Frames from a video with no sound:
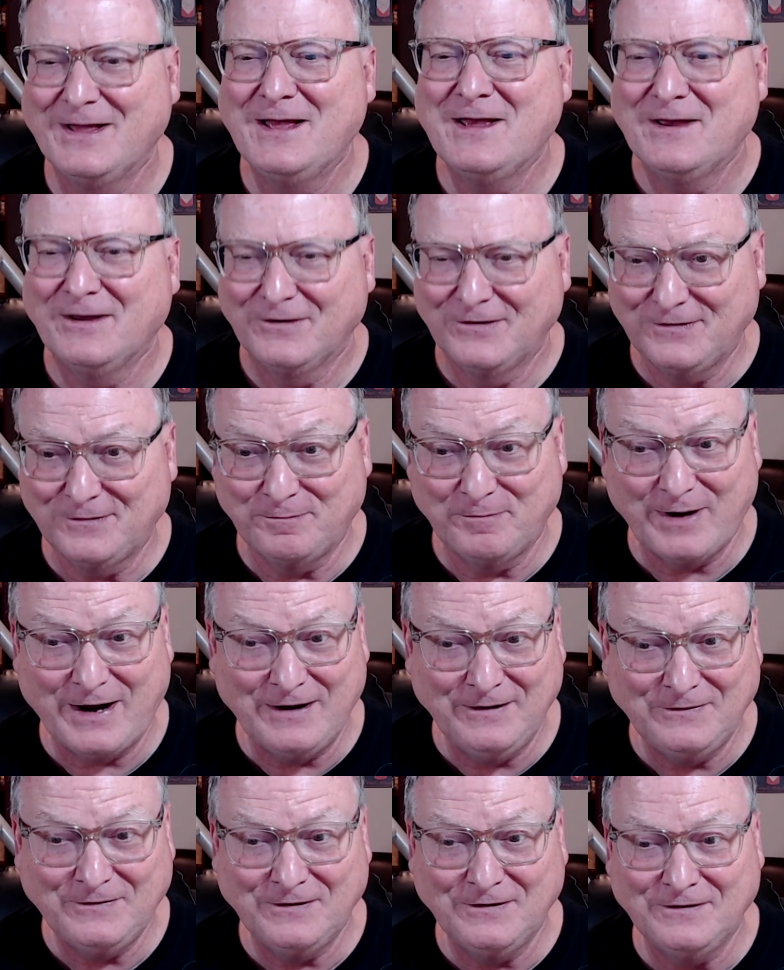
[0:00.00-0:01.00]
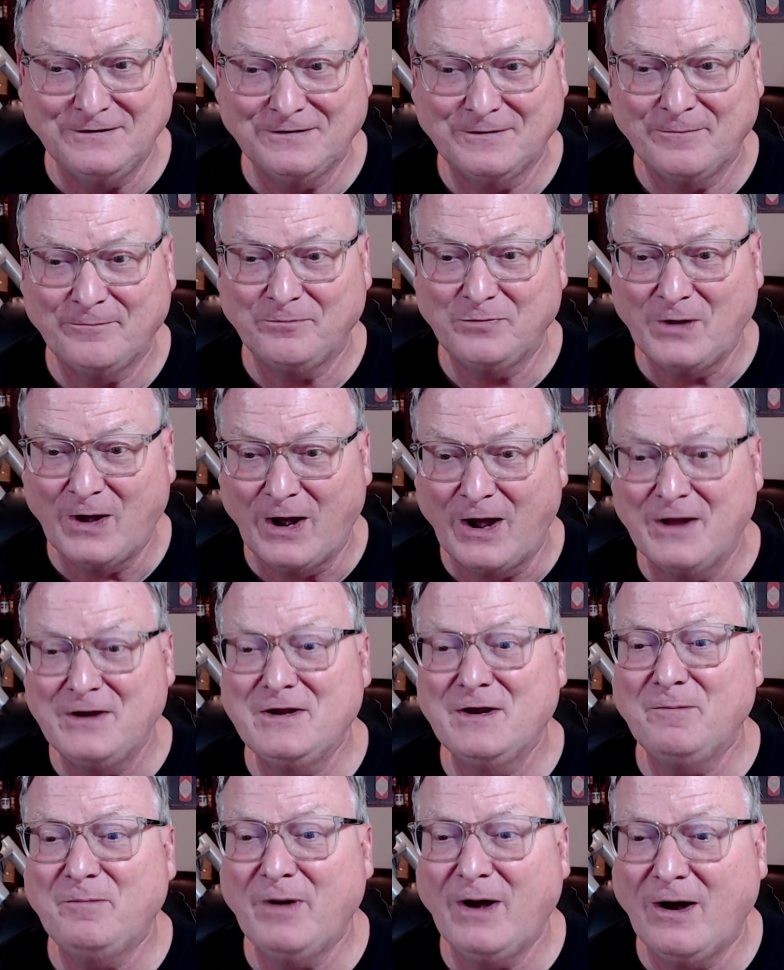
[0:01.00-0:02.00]
spices,
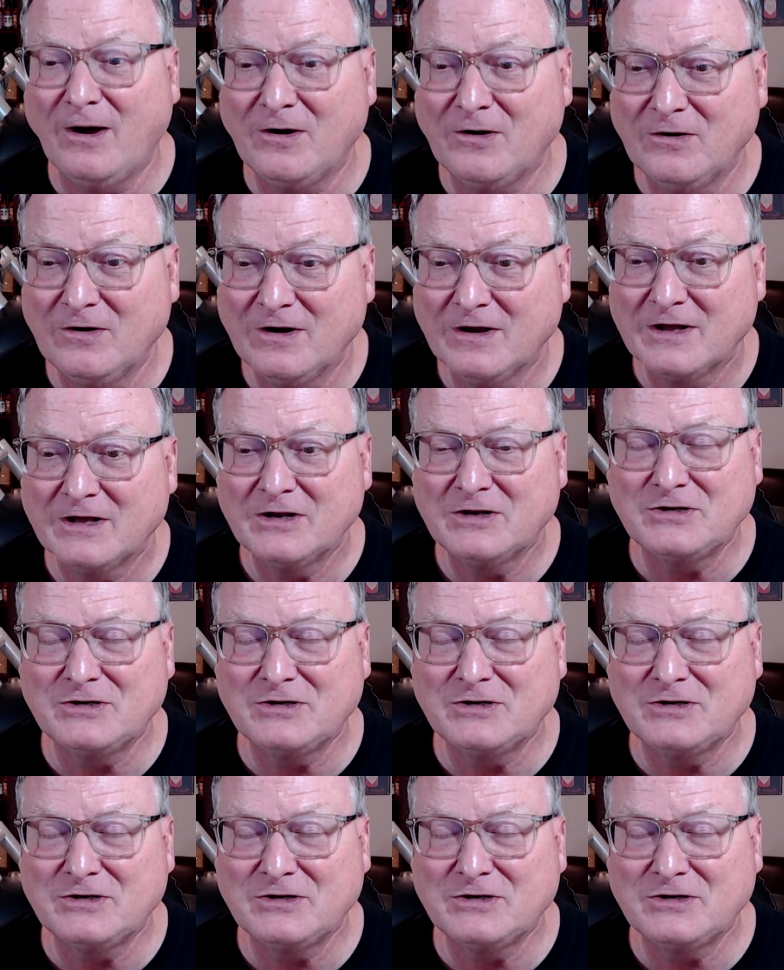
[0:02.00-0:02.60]
onion powder,